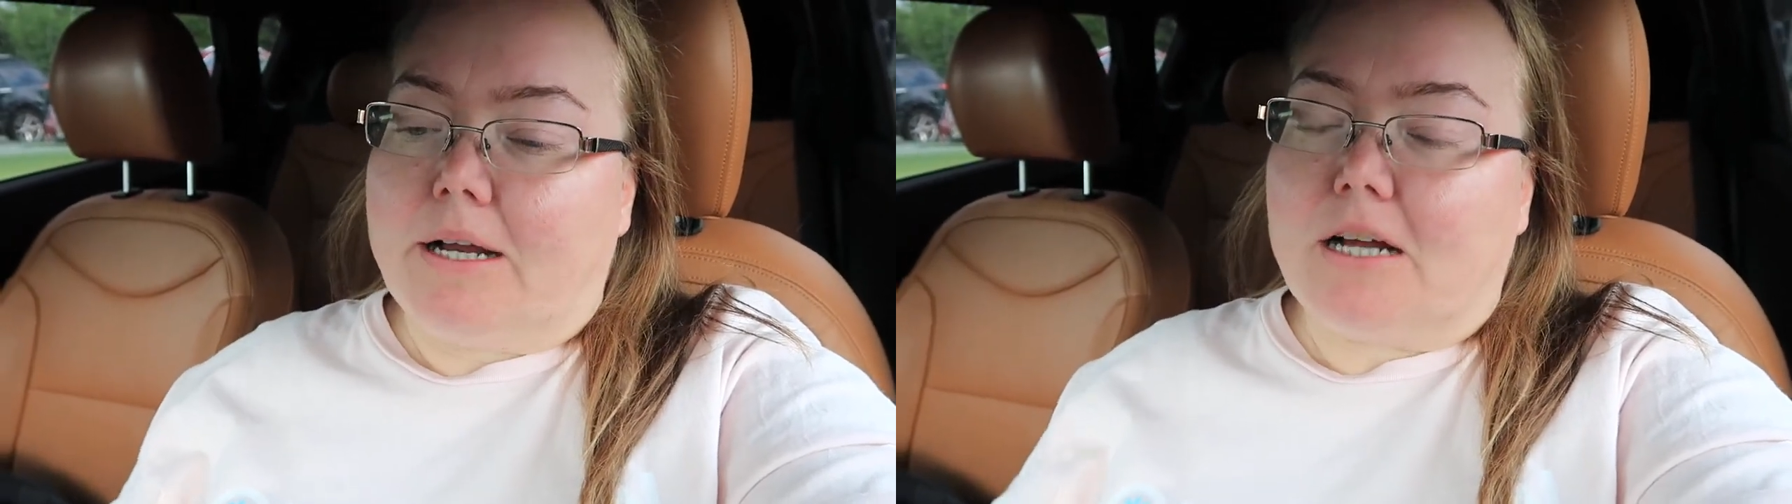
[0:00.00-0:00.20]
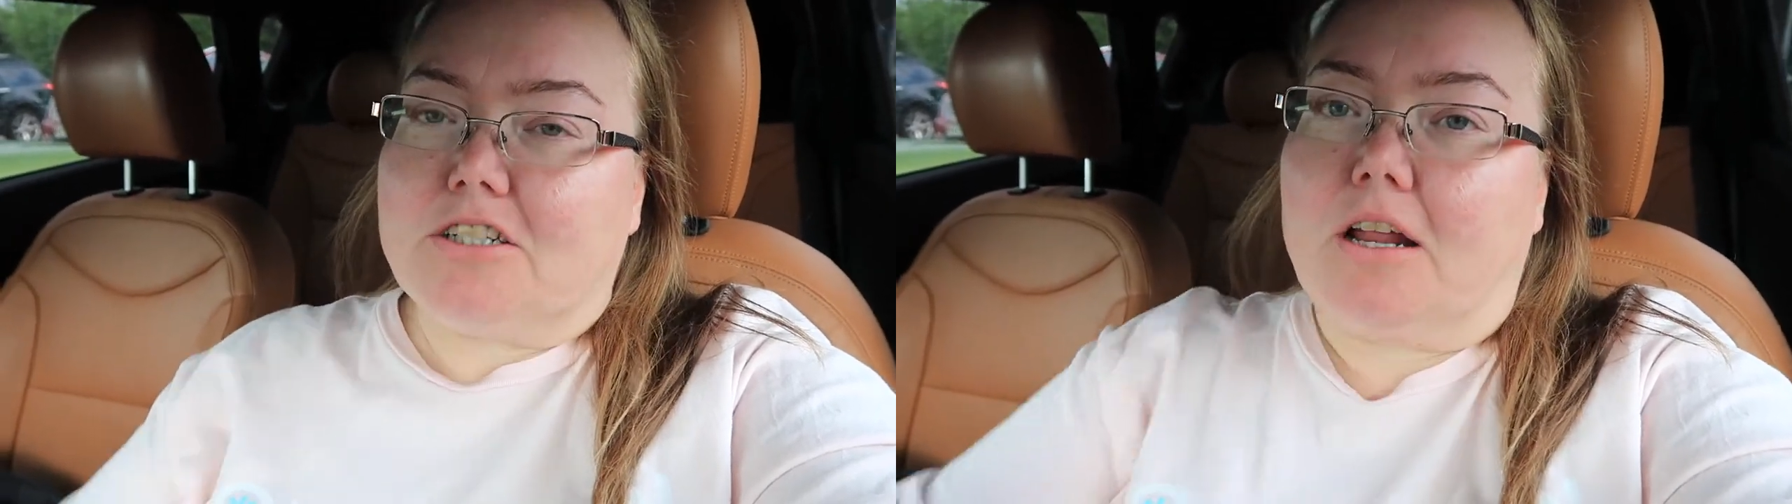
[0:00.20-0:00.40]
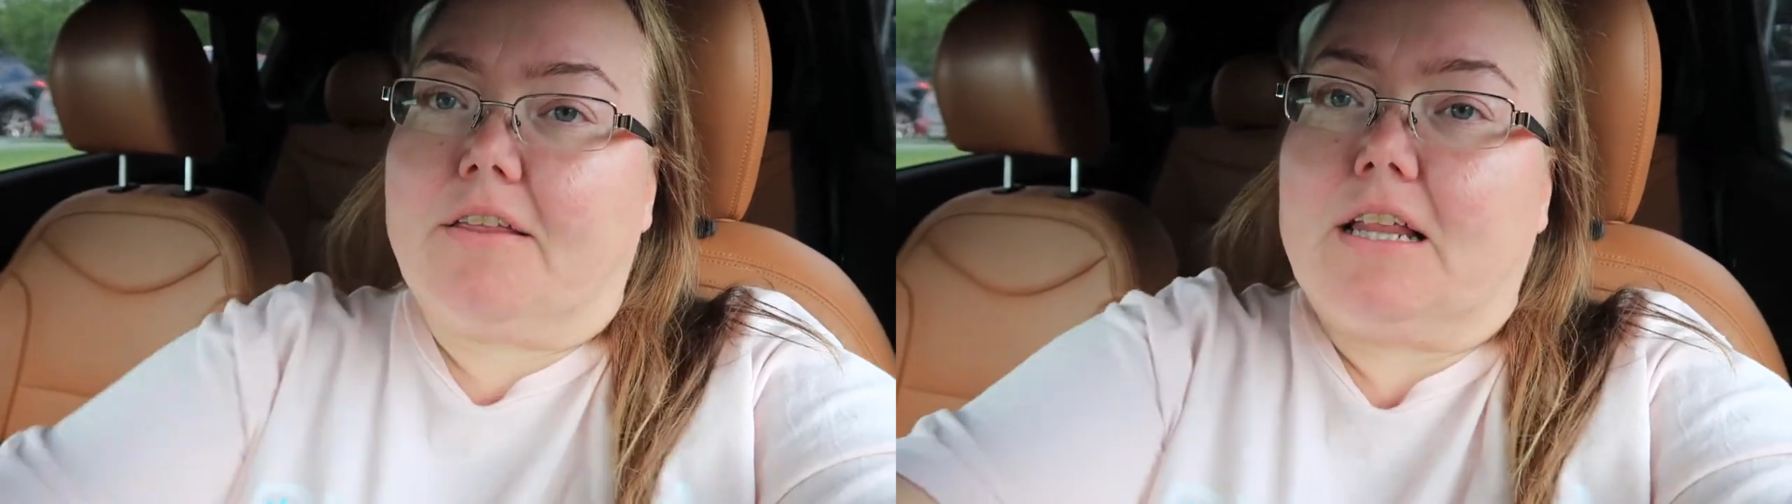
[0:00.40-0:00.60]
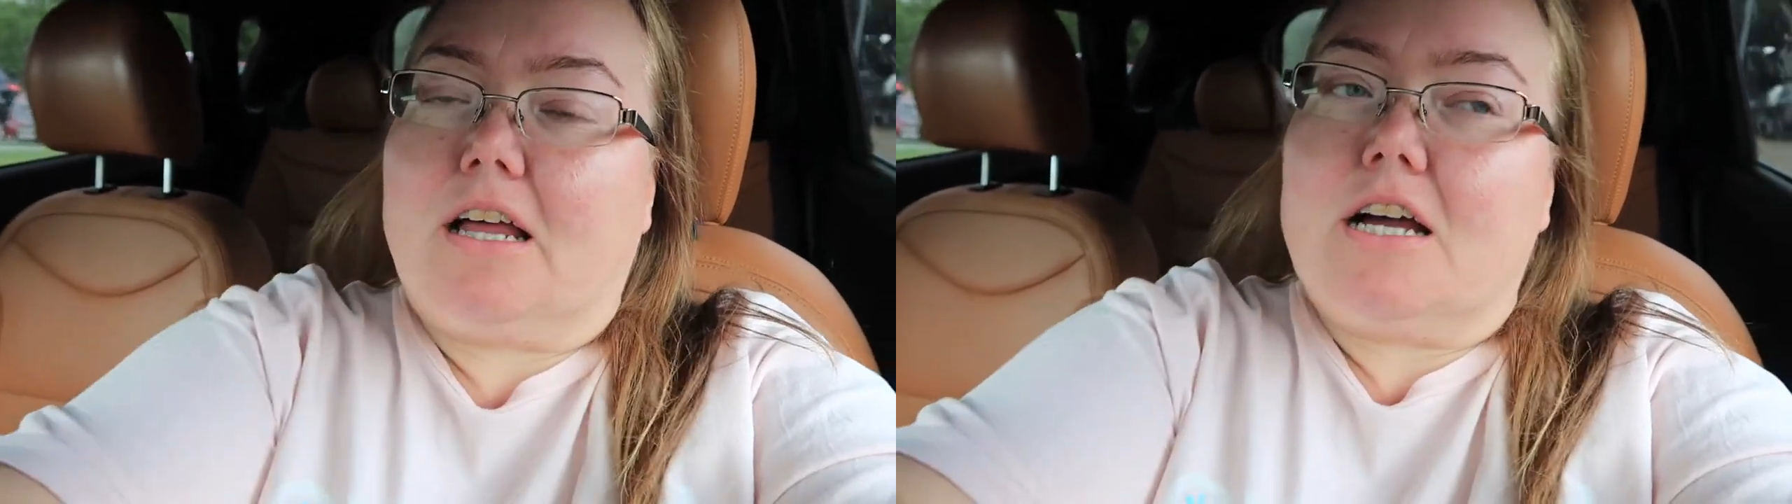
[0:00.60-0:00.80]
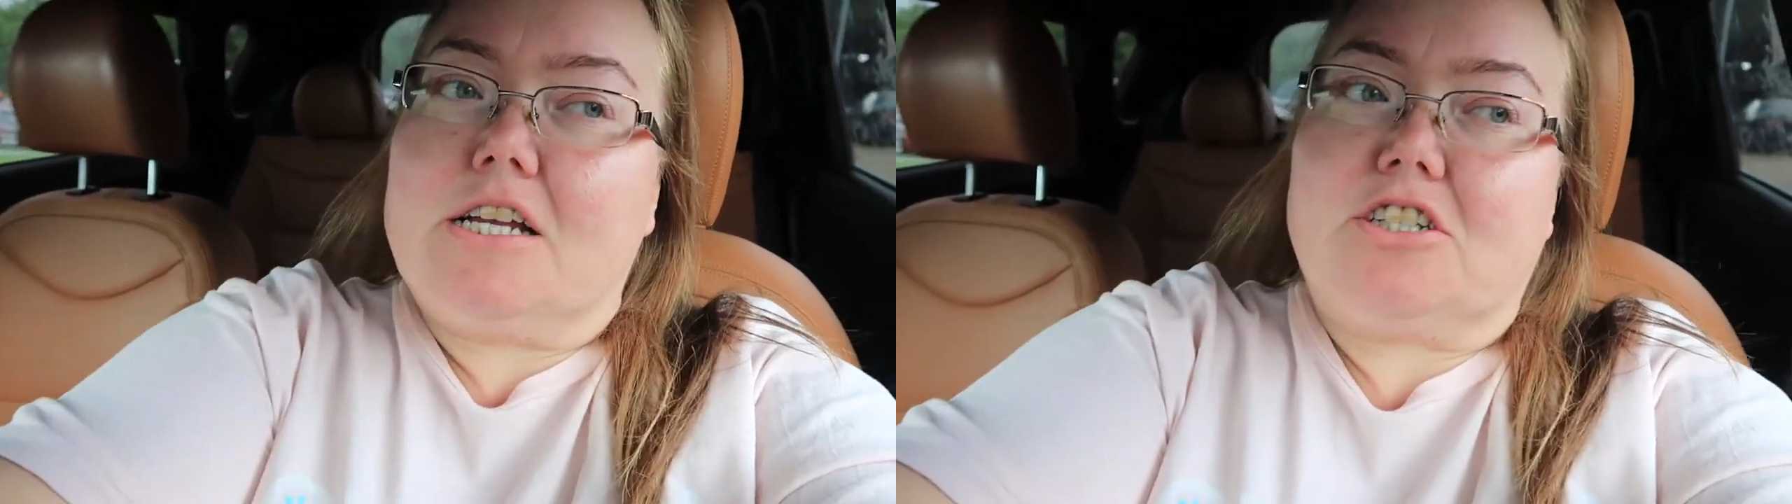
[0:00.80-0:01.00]
I got Jonathan
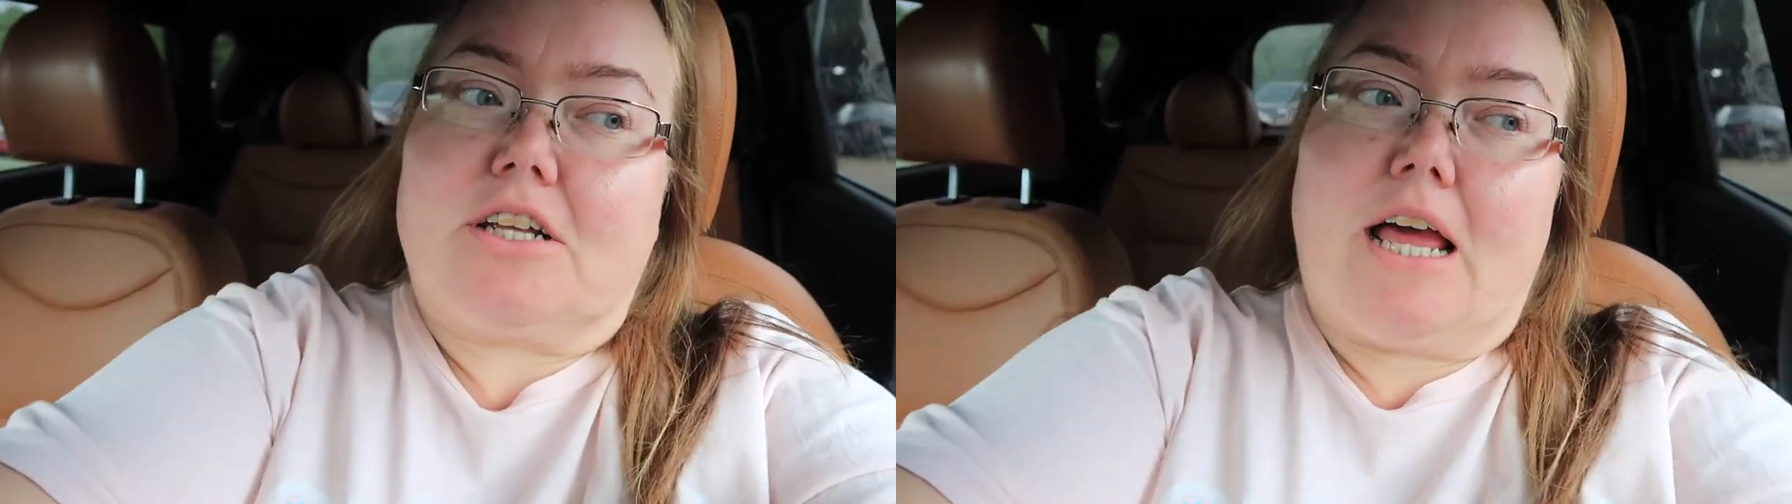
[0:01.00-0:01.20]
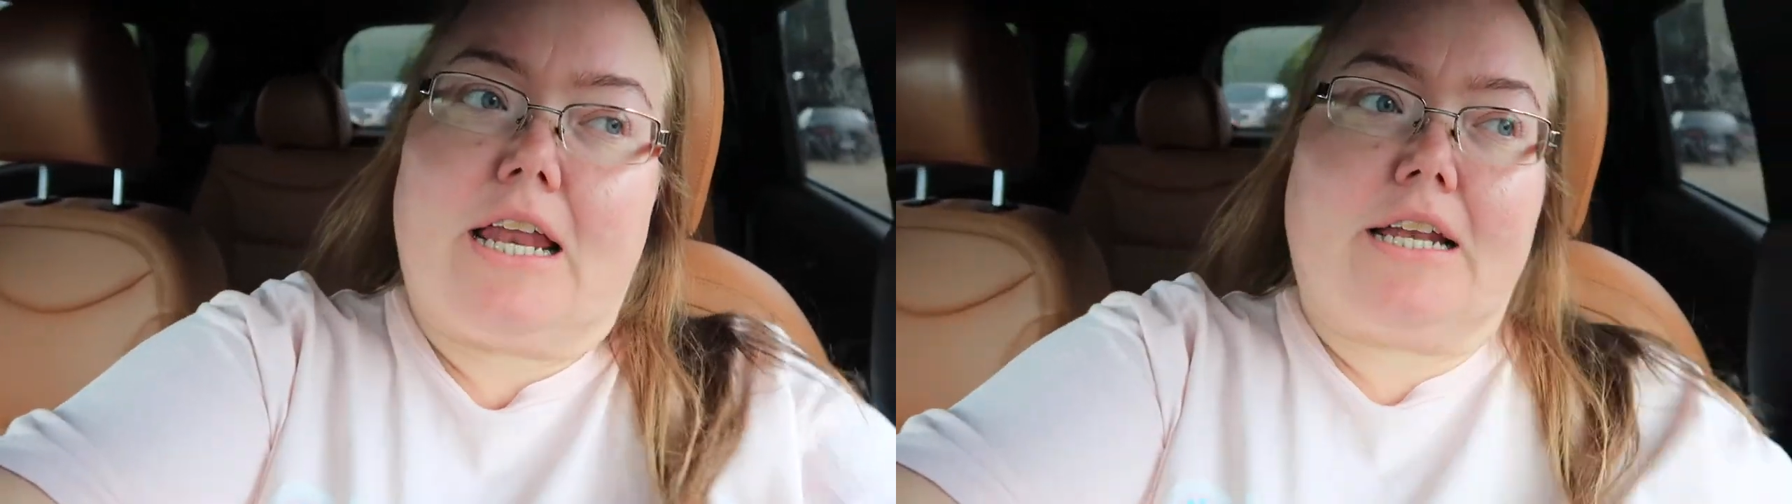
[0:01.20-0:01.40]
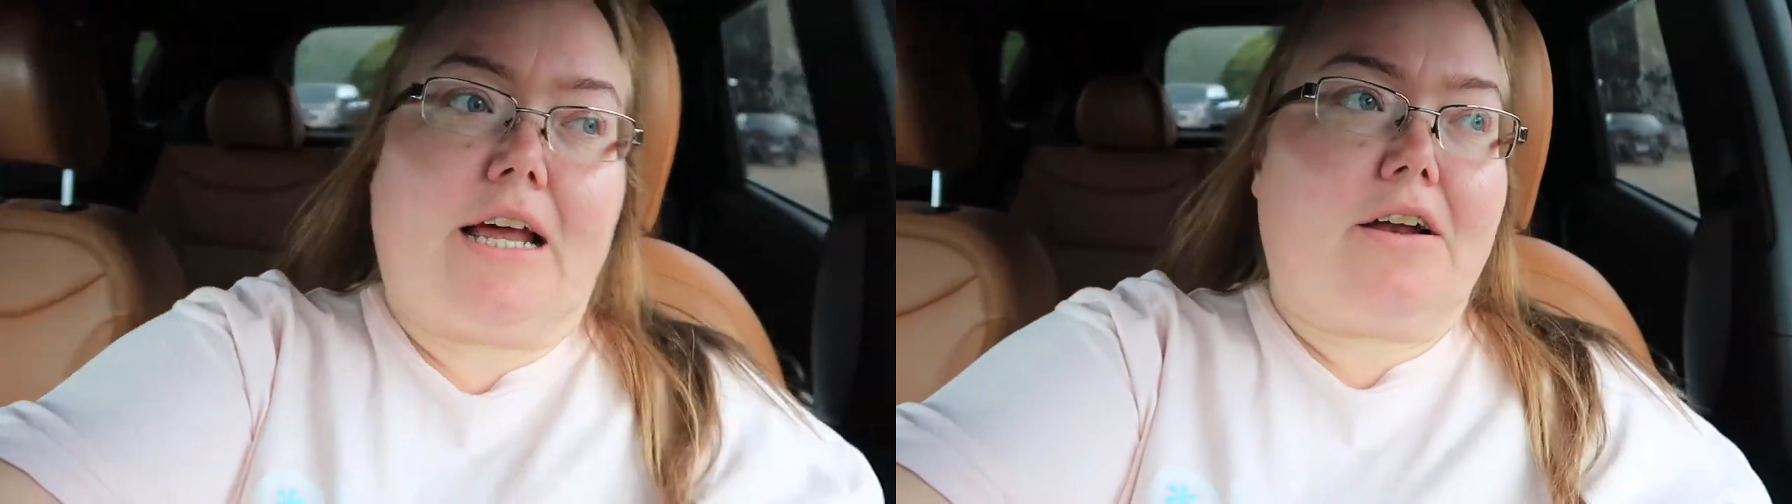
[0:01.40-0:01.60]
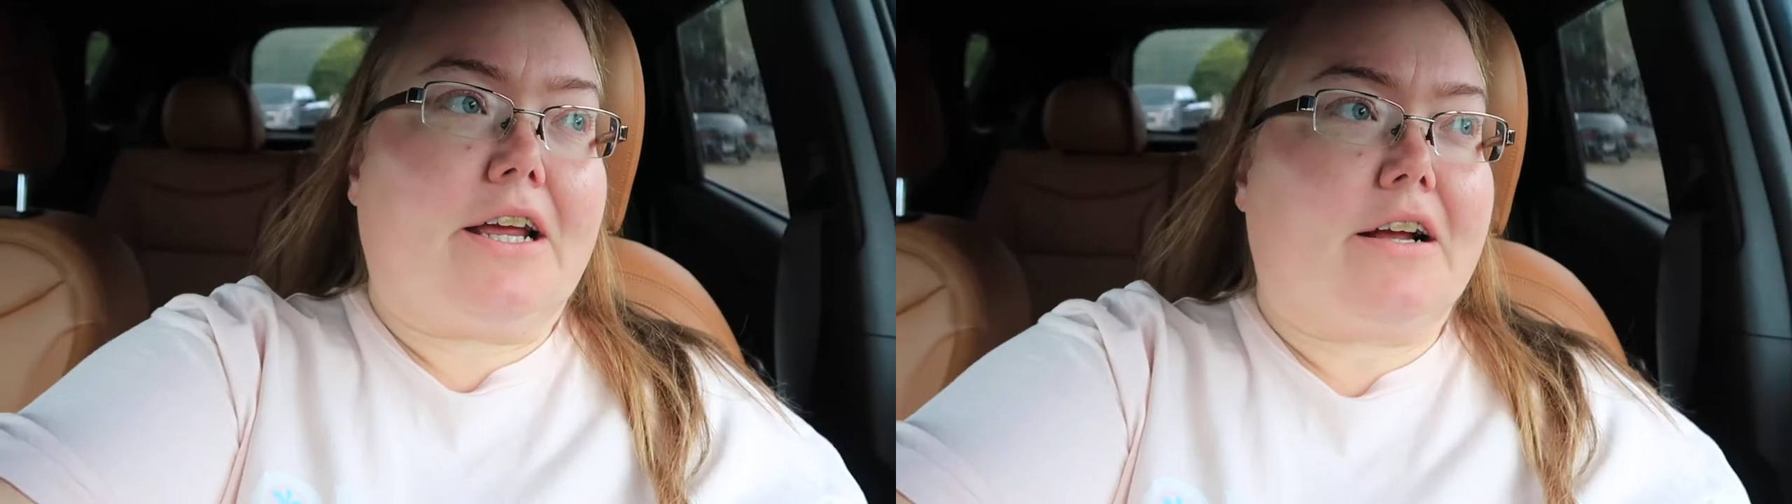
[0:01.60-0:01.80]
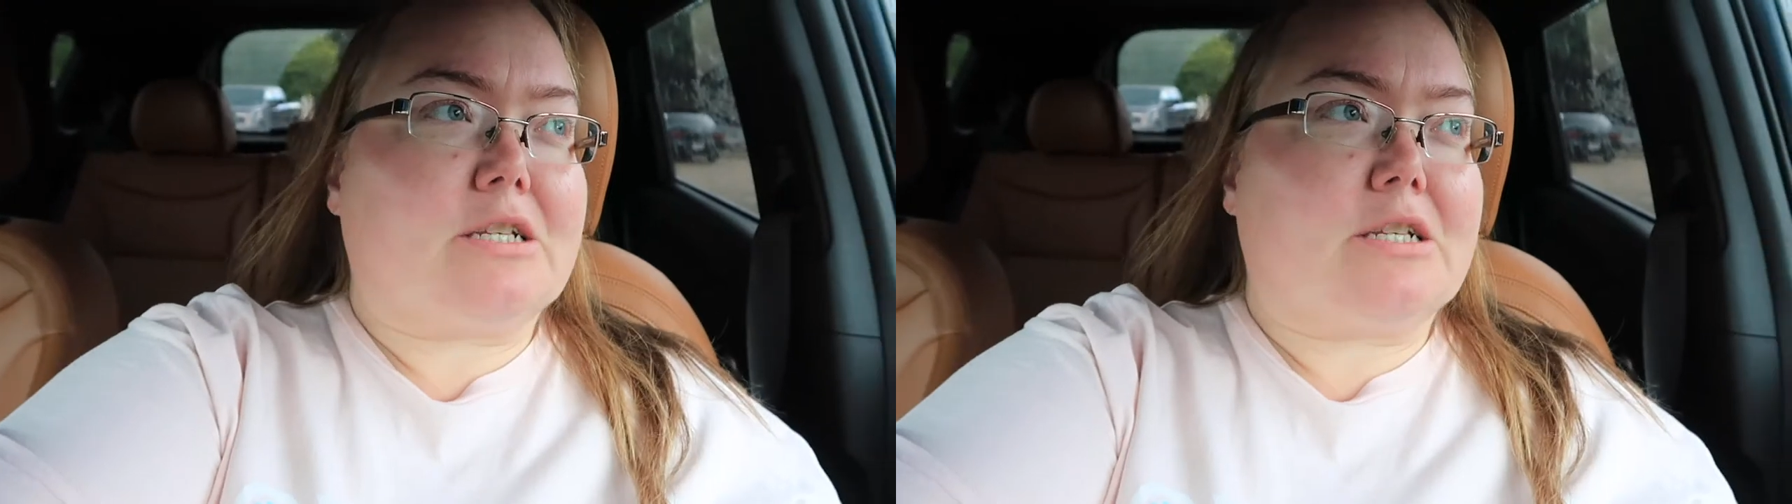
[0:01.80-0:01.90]
lunch and headed down here.